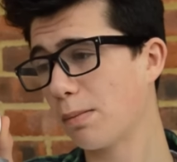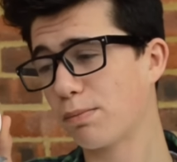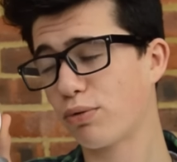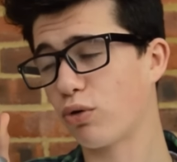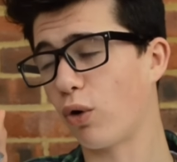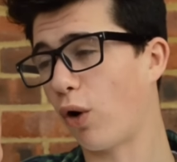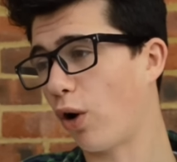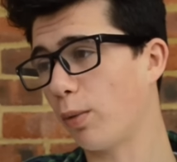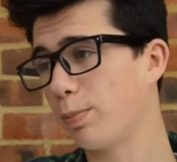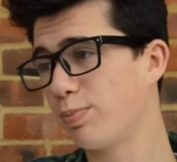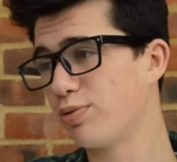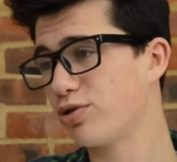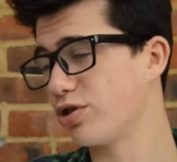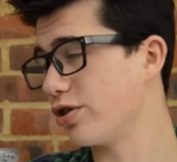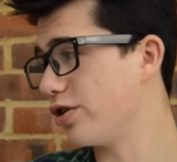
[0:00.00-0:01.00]

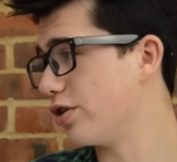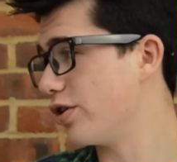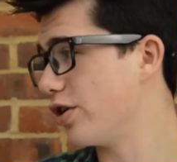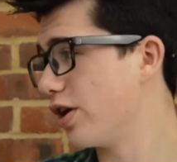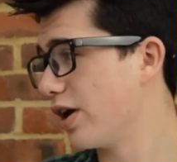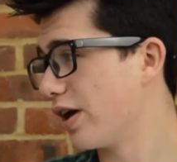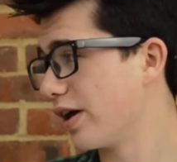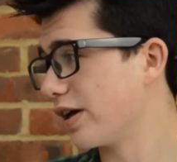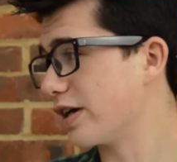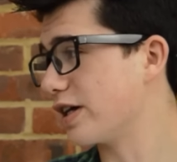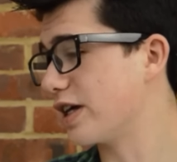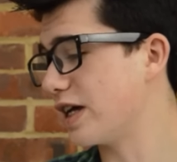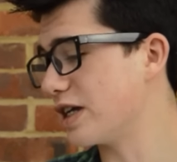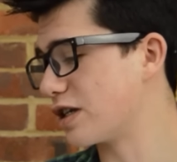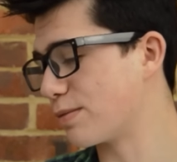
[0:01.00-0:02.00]
props and
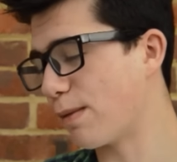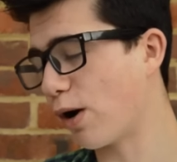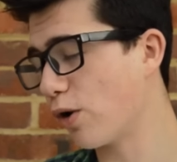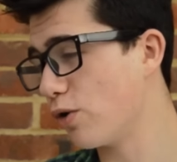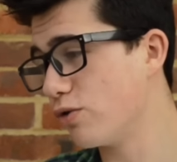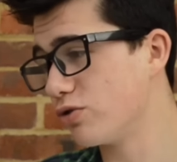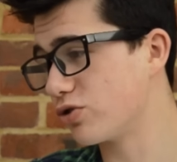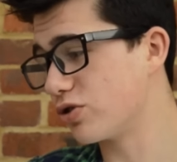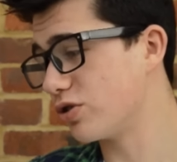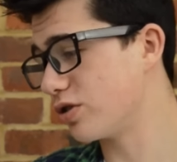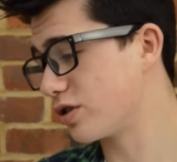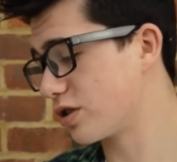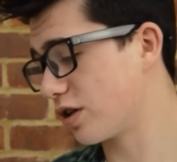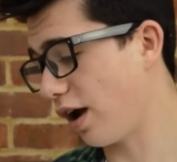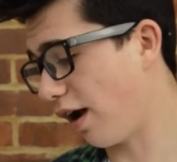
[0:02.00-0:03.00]
gizmos and
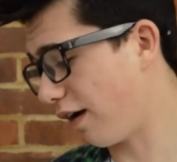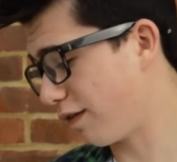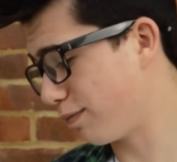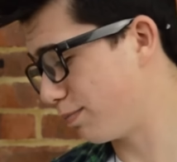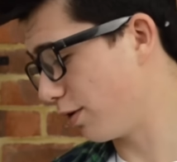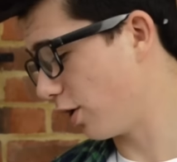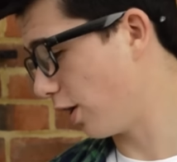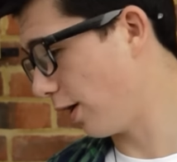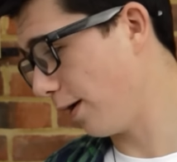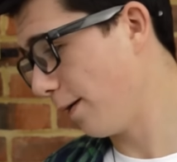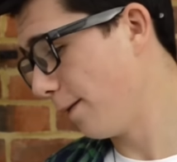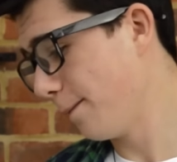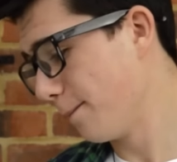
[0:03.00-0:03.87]
stuff, but